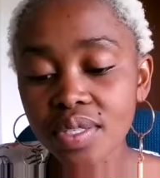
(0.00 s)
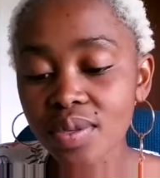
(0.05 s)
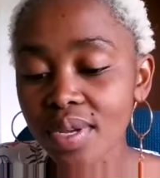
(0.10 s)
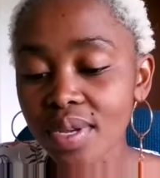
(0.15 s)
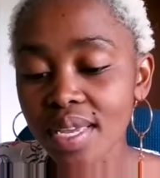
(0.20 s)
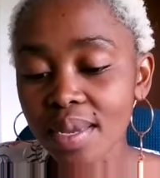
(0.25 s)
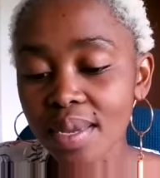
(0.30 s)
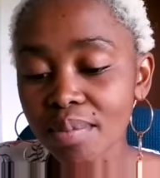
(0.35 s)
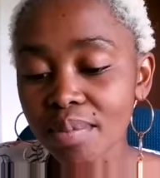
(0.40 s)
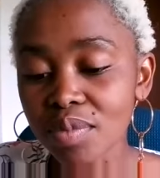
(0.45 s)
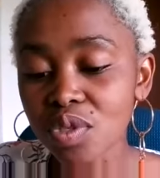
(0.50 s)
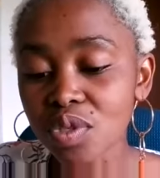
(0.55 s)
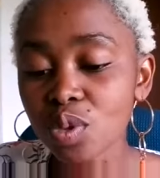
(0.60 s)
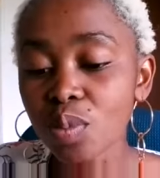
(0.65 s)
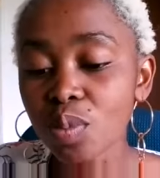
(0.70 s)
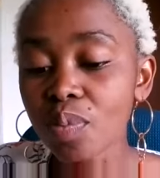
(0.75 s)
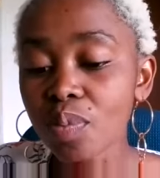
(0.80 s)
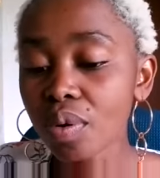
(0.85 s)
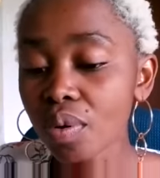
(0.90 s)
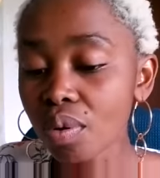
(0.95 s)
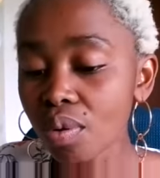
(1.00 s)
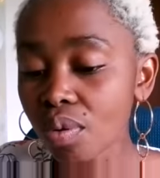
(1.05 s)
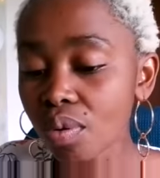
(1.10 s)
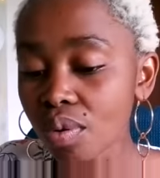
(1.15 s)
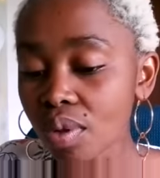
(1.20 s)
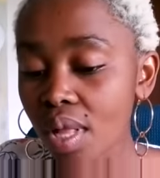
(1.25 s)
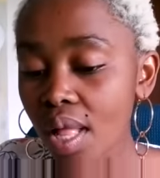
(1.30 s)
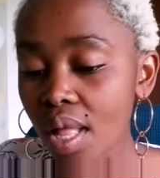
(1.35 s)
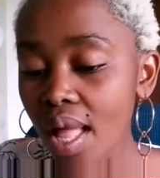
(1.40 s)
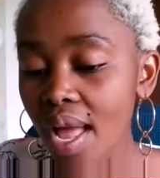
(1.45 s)
to him to
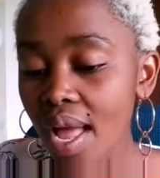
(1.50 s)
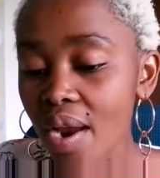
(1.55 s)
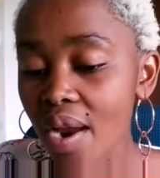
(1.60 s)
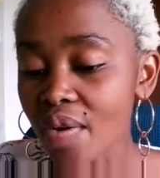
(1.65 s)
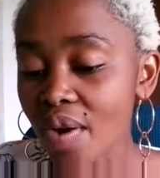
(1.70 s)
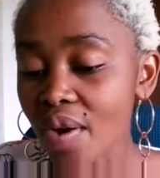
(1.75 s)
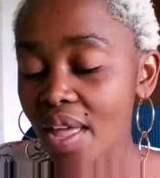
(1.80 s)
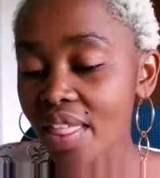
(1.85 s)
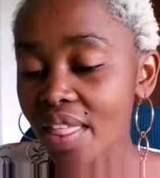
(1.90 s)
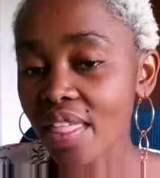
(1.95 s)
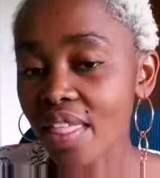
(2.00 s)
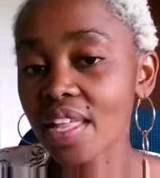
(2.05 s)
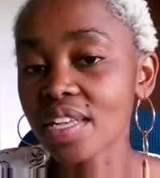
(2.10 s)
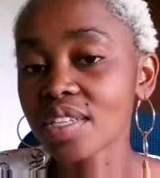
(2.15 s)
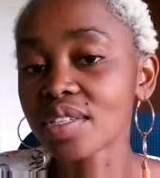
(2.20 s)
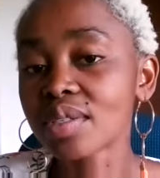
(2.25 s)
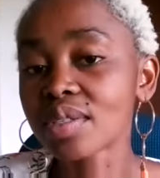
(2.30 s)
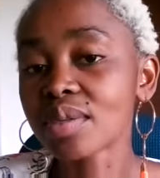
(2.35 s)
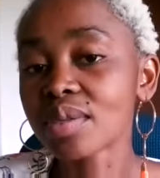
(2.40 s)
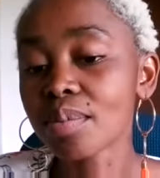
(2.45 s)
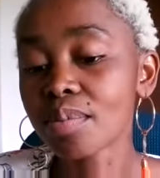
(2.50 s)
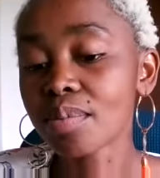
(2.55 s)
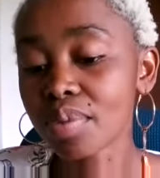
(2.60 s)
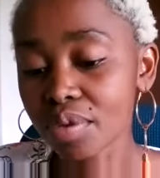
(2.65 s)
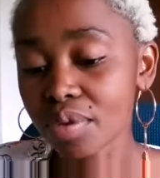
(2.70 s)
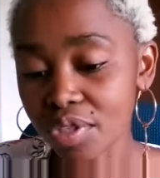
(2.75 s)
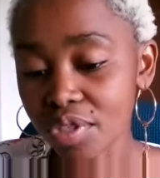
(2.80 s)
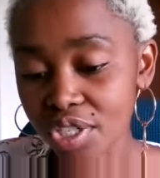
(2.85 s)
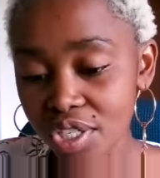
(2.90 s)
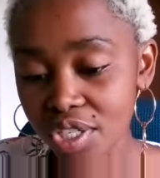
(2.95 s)
pull rather than
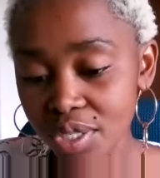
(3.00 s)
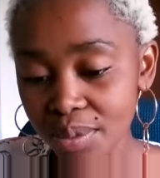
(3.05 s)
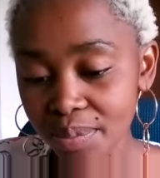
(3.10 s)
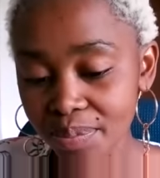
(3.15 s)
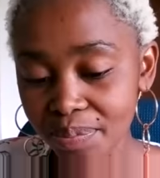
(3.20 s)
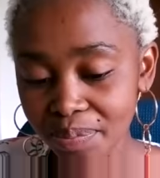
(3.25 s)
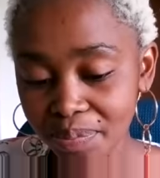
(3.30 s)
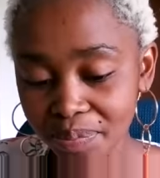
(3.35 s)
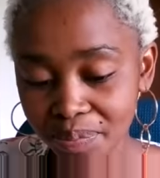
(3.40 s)
push."